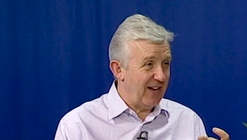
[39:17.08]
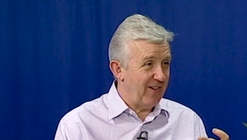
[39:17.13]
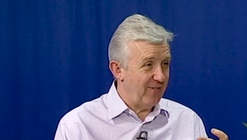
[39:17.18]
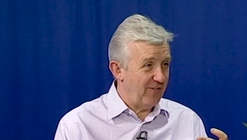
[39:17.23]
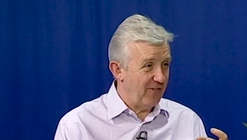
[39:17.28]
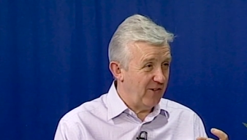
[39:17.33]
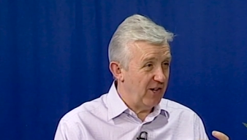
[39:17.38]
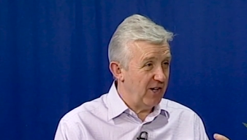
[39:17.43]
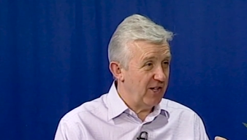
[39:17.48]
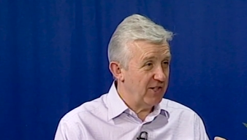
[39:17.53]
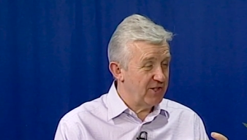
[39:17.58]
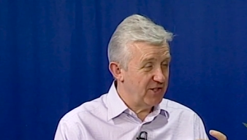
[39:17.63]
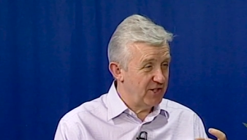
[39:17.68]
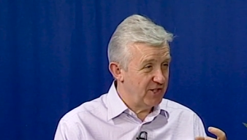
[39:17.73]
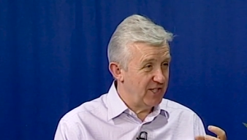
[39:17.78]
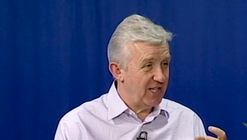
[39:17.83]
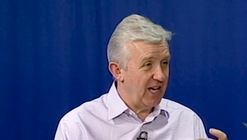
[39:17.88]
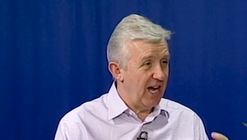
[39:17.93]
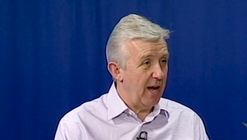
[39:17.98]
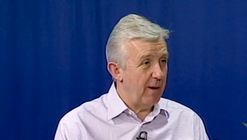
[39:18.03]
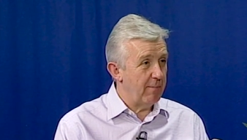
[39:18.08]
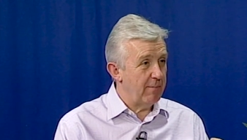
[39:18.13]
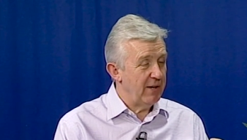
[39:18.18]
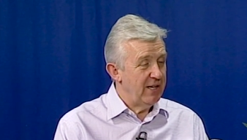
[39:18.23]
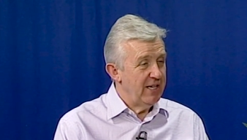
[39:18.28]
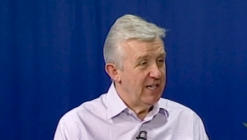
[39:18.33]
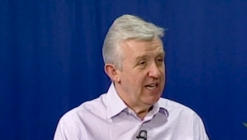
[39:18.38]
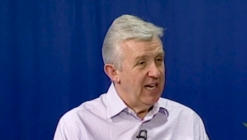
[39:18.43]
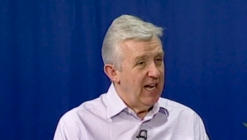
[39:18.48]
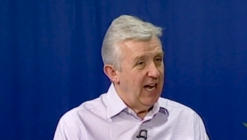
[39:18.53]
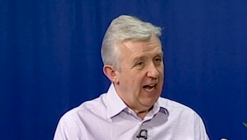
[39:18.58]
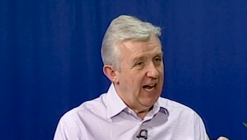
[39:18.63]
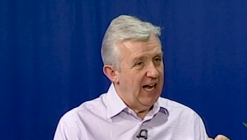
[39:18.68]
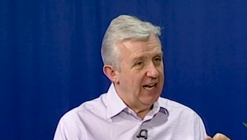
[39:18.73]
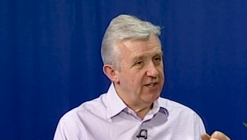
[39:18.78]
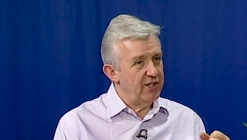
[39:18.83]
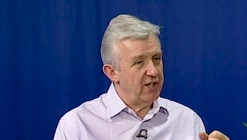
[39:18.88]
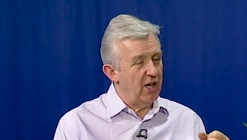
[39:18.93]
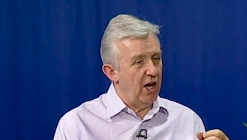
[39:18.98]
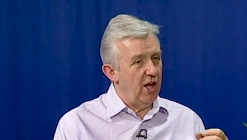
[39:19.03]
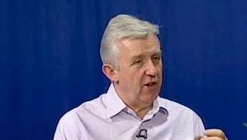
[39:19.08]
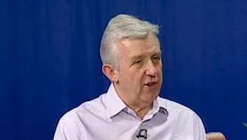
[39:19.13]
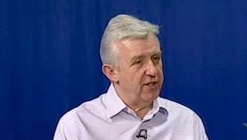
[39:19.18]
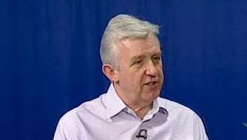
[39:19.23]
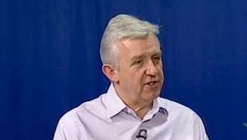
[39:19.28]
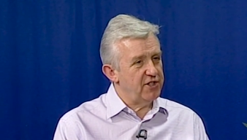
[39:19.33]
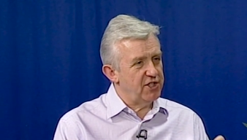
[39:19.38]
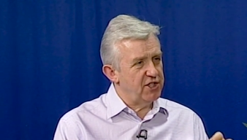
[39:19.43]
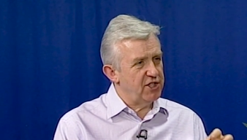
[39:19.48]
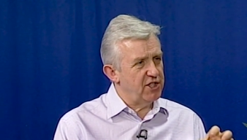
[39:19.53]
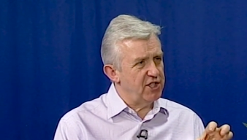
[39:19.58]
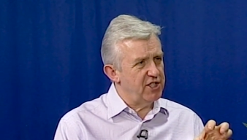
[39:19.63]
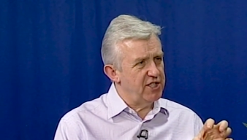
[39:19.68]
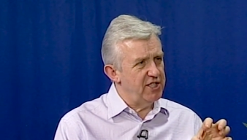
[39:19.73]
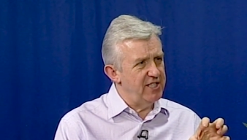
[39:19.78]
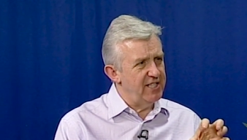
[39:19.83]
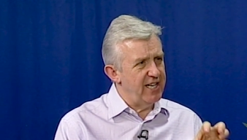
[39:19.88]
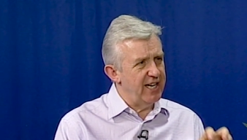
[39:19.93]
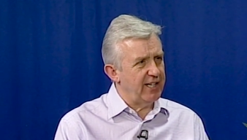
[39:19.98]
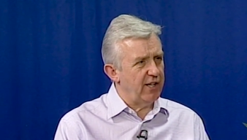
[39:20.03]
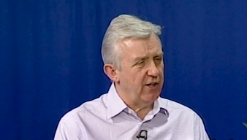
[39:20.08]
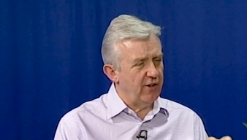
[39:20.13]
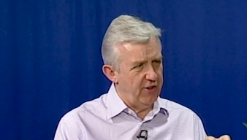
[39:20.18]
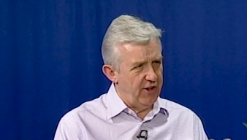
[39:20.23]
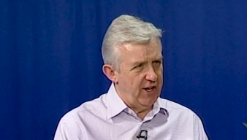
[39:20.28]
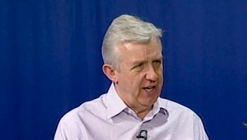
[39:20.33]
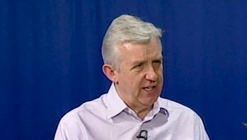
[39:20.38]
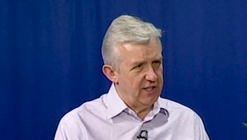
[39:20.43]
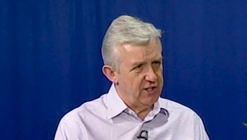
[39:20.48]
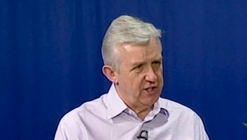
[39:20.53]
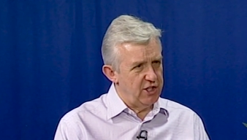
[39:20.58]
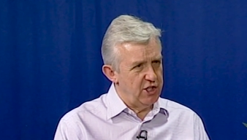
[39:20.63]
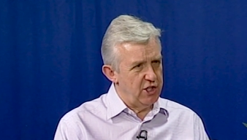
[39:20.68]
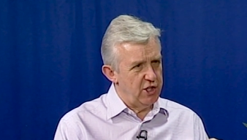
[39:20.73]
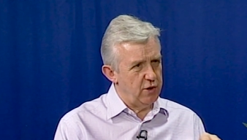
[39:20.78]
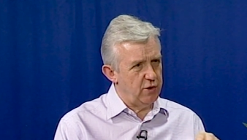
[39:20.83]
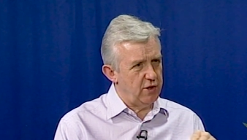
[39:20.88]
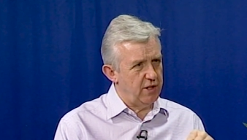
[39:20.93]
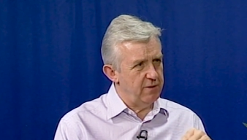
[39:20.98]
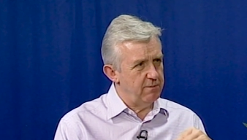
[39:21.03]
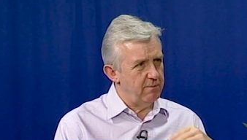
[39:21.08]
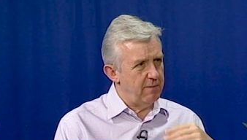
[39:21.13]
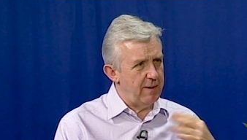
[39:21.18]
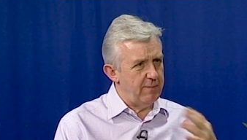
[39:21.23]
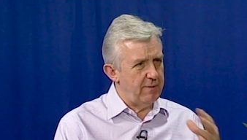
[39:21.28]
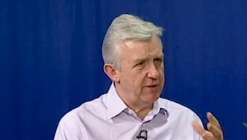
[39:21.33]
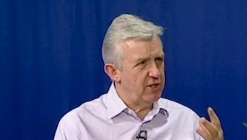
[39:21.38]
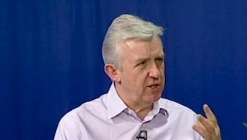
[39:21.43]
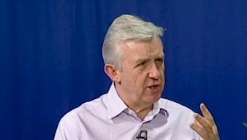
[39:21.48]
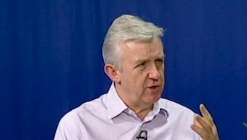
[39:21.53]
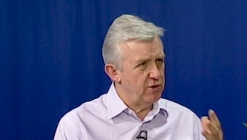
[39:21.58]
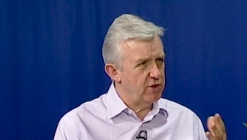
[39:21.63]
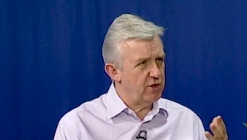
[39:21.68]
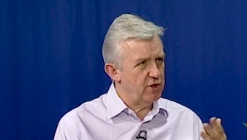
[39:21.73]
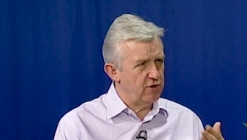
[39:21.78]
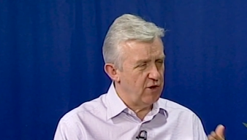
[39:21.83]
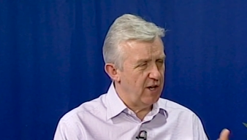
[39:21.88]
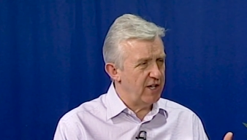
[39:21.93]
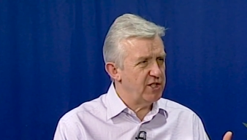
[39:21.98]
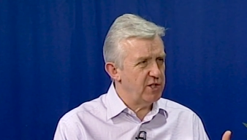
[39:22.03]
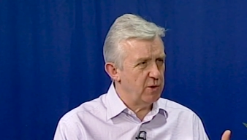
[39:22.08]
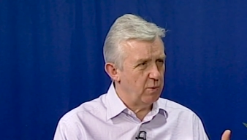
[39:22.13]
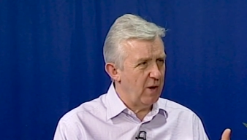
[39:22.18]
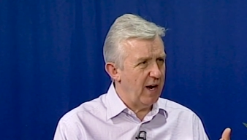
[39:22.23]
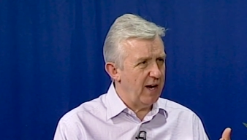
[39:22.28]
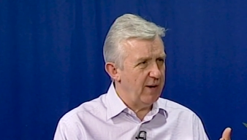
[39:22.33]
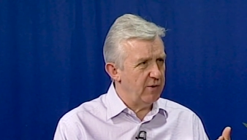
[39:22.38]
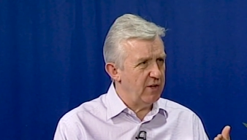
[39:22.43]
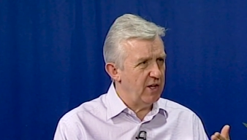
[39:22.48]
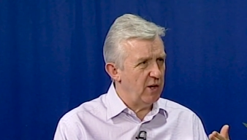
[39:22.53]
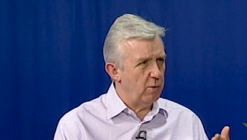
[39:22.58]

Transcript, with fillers: that first step. And are there just little things you can maybe do straight away?